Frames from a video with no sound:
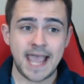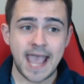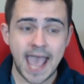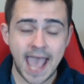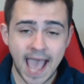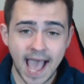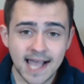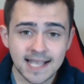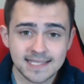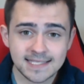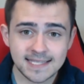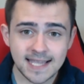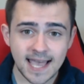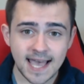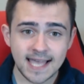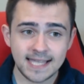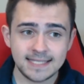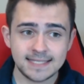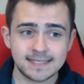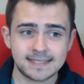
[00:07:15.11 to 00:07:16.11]

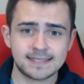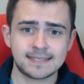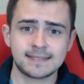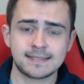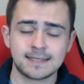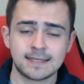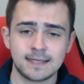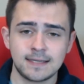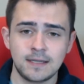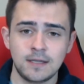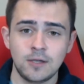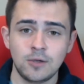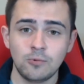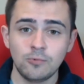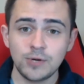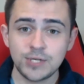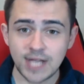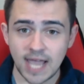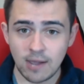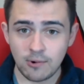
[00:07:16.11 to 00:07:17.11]
assets,
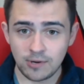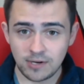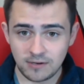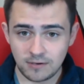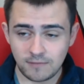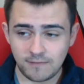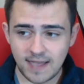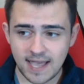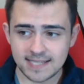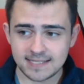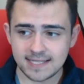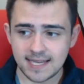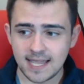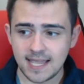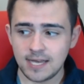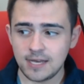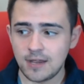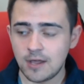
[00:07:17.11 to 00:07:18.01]
which I would invest in.